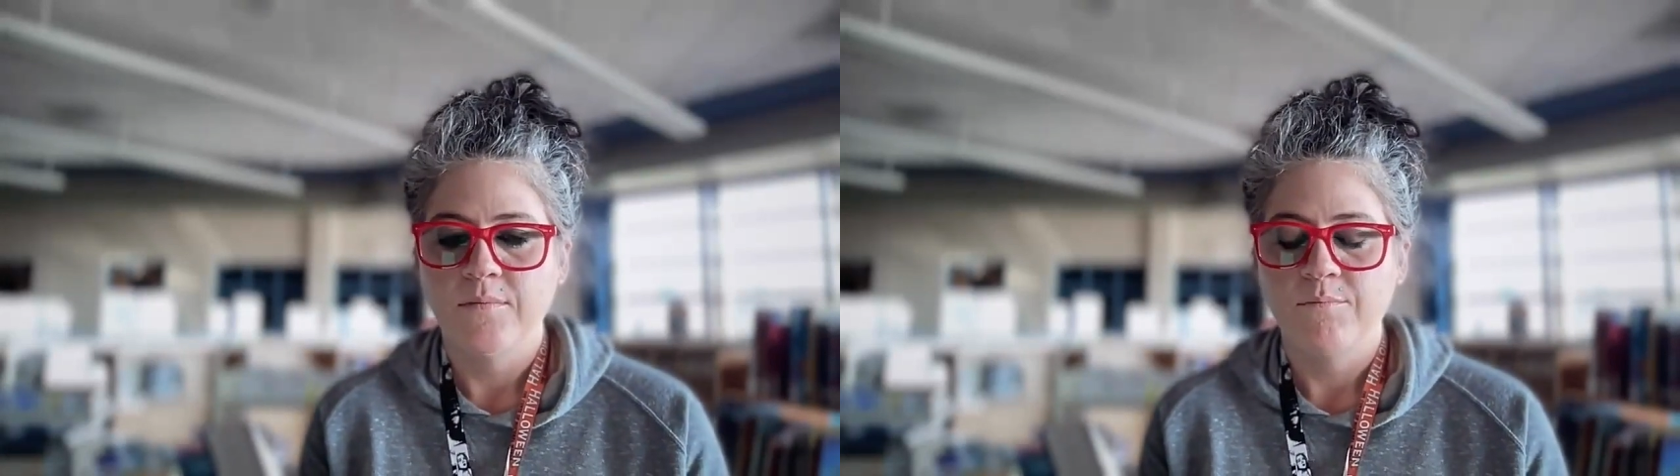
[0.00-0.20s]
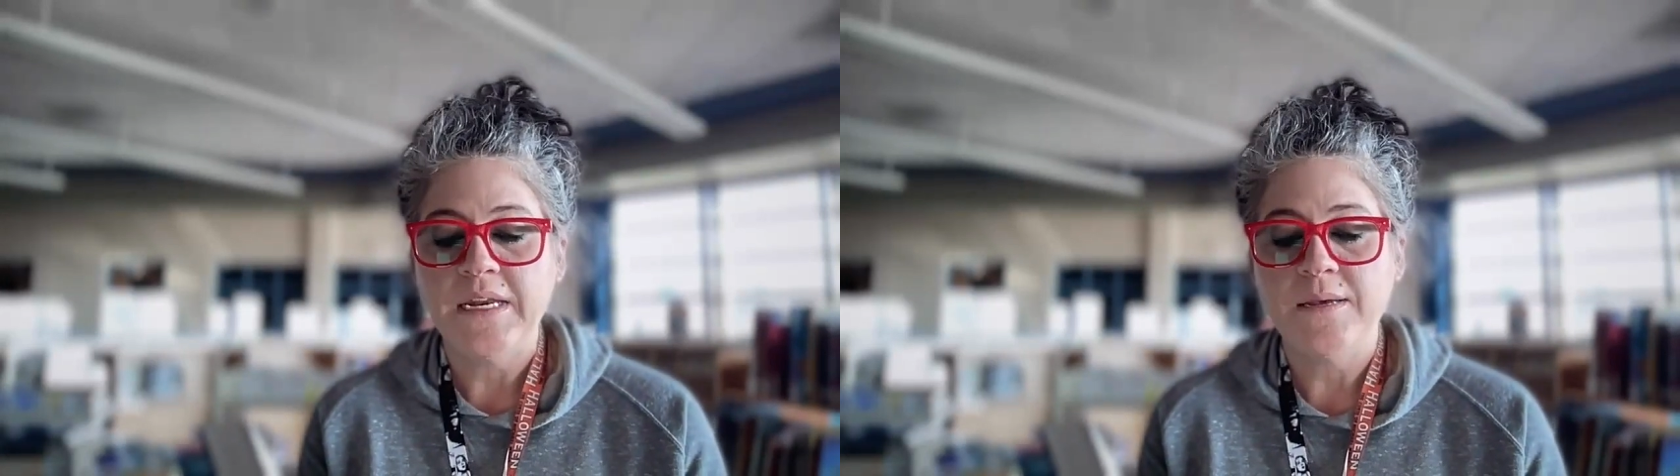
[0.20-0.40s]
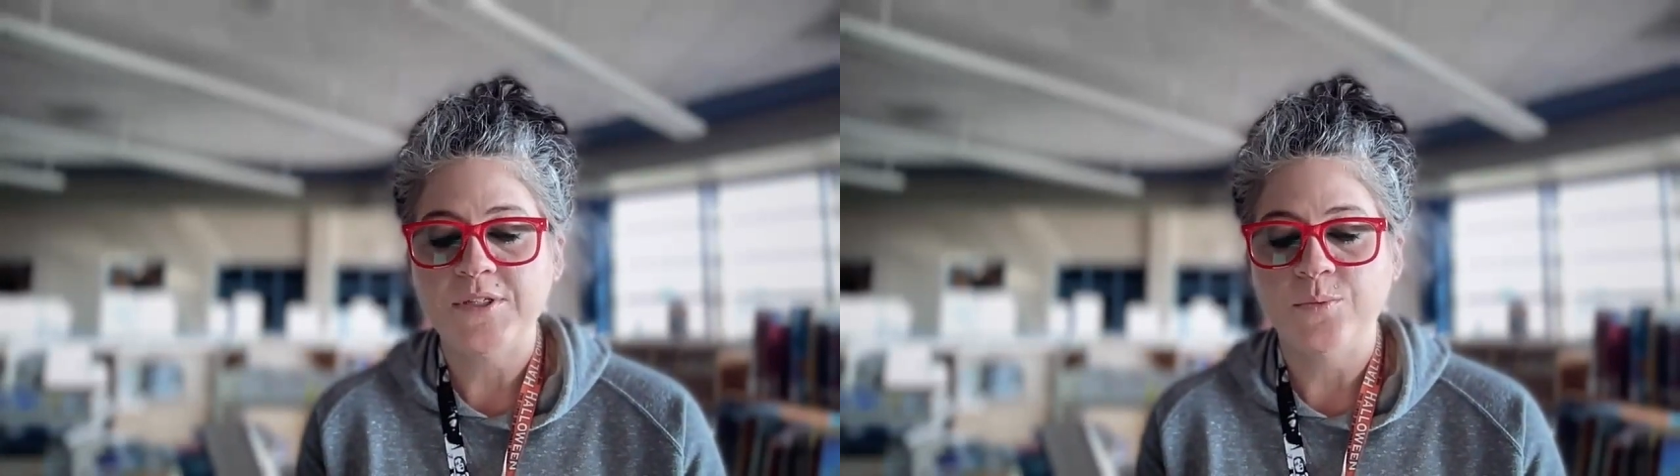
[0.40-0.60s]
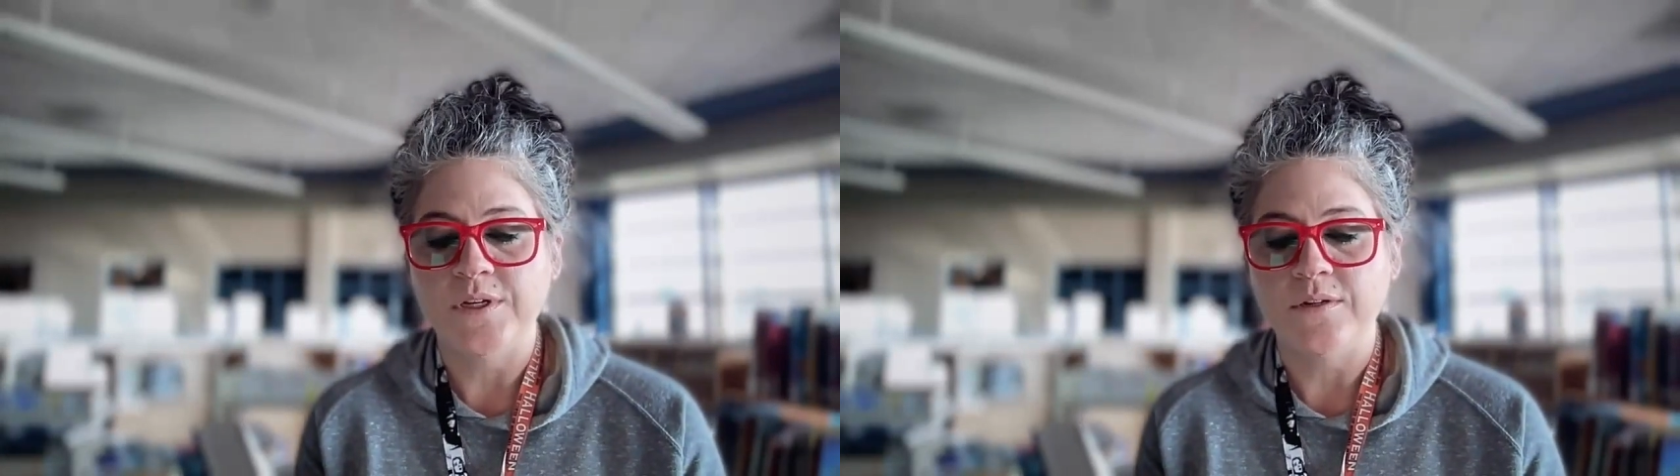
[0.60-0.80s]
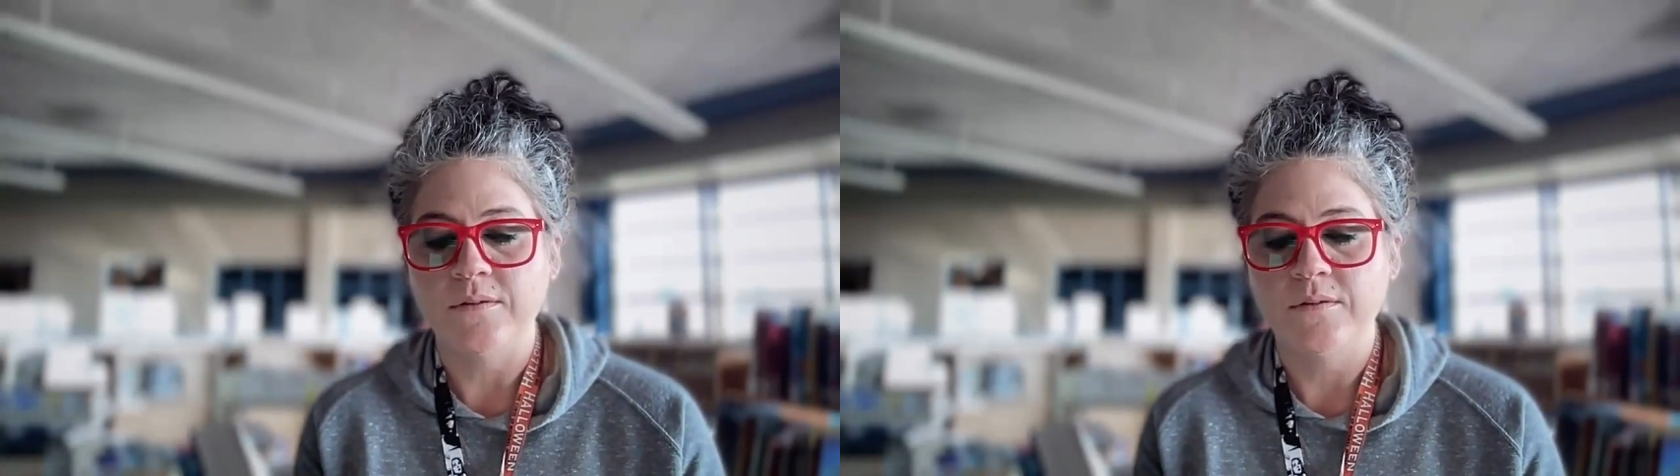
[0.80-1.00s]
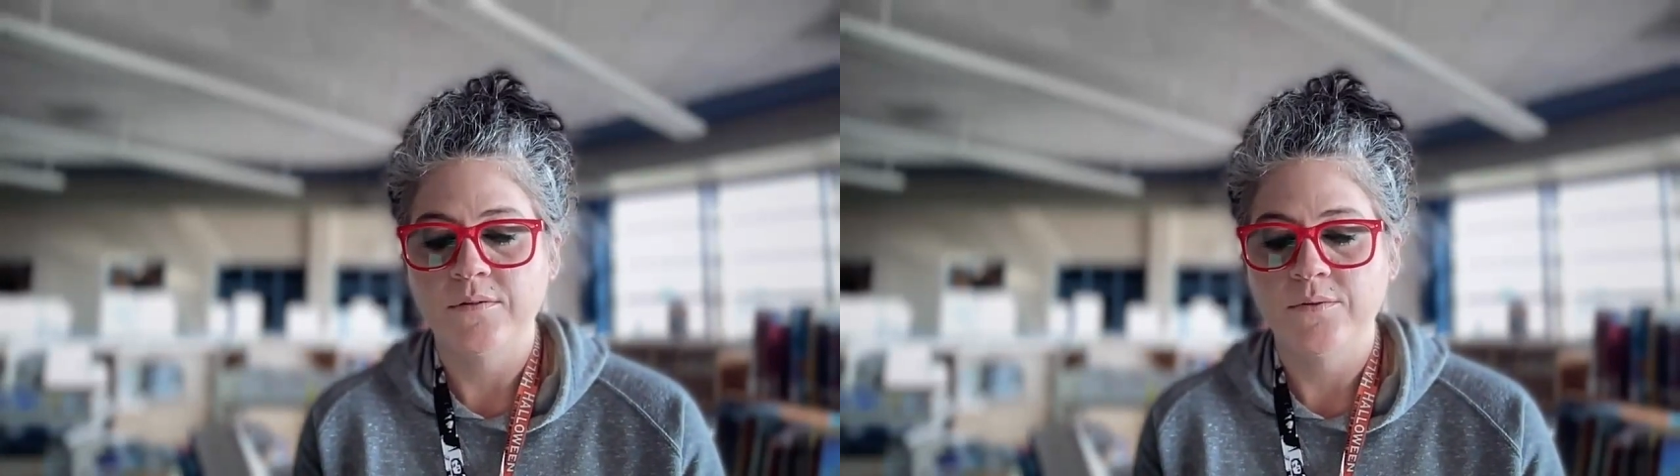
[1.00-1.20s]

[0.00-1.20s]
My name is William